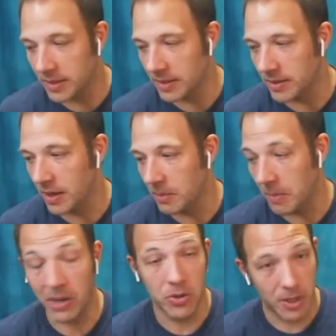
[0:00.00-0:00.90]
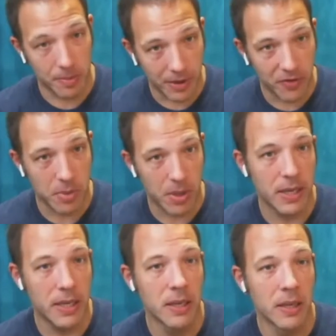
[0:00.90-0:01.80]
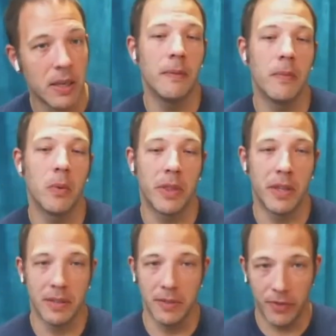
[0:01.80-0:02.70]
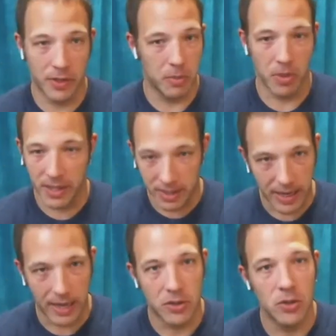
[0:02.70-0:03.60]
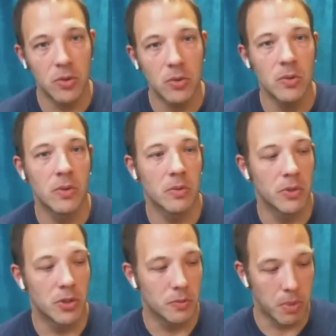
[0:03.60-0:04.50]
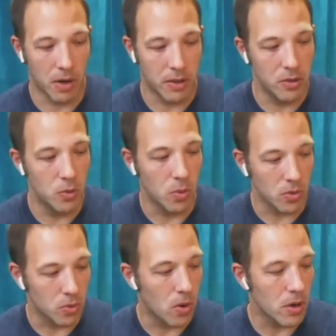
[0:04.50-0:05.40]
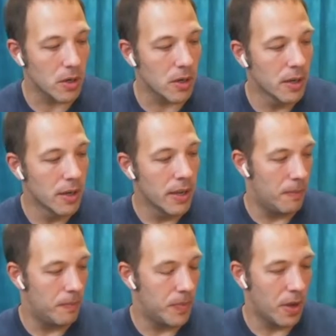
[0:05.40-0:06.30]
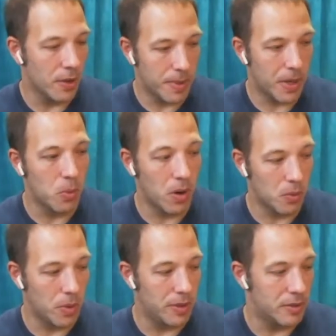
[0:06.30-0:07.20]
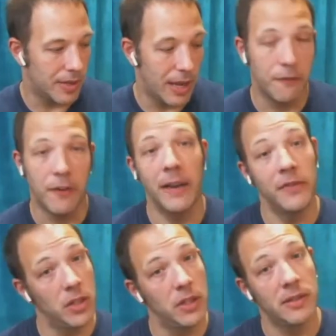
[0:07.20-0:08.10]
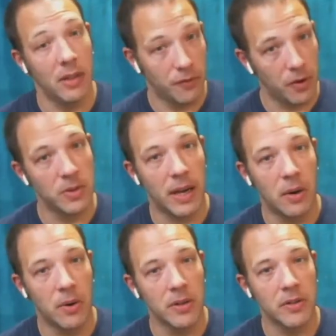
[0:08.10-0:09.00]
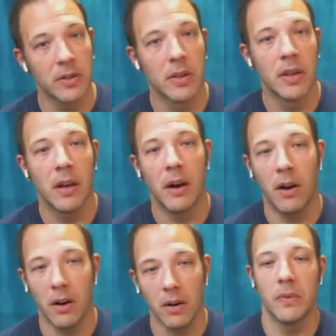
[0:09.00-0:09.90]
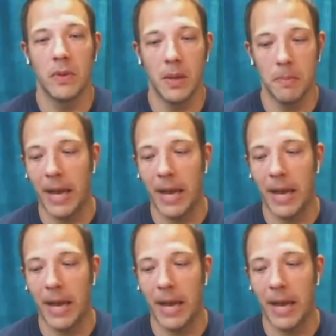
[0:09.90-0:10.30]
going to microchip everybody with these invisible ink tattoos, which is part of the New World Order. The other big one was, 5G cell phone towers are impact